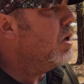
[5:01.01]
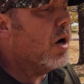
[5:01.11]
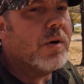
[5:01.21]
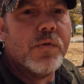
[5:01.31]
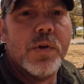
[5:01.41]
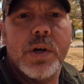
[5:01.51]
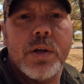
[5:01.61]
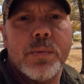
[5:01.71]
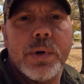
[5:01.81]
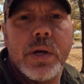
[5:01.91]
hopefully
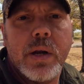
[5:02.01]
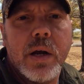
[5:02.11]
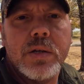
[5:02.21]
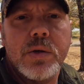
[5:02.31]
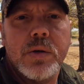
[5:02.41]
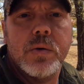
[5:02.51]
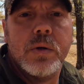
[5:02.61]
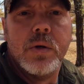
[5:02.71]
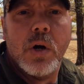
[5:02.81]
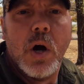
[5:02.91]
it'll be a nice little
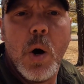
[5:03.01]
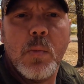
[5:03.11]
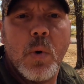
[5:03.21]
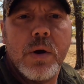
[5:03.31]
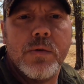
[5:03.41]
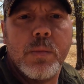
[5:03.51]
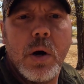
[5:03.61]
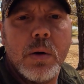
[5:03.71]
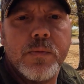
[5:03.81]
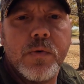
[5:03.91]
home away from
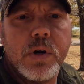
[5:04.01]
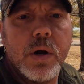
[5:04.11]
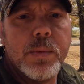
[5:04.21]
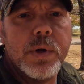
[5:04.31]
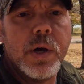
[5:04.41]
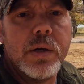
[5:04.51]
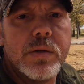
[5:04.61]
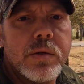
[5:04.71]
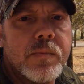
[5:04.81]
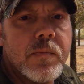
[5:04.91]
home for a couple
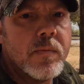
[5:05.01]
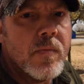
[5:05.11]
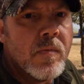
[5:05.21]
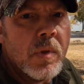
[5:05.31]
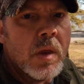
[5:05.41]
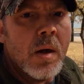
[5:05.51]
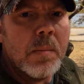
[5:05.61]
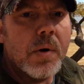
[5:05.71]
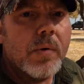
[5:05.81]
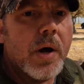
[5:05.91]
days.
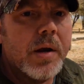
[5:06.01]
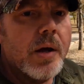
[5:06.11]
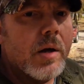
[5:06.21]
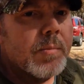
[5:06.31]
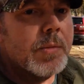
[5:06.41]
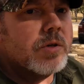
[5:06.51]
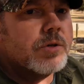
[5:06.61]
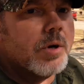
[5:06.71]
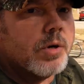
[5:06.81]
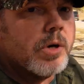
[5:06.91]
But right now I'm going to
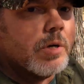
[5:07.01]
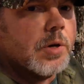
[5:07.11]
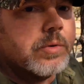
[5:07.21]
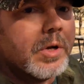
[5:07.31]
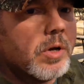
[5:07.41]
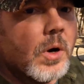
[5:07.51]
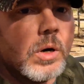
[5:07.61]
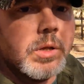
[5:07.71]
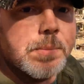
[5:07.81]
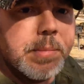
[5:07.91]
start unloading the car
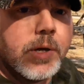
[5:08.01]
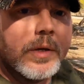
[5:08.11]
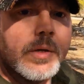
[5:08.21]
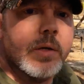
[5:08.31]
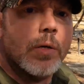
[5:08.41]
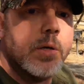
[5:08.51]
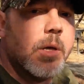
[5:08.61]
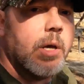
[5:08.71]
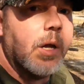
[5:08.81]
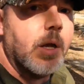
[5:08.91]
a little bit,
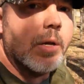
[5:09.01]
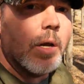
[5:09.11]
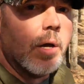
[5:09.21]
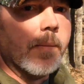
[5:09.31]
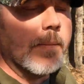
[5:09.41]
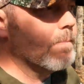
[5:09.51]
and I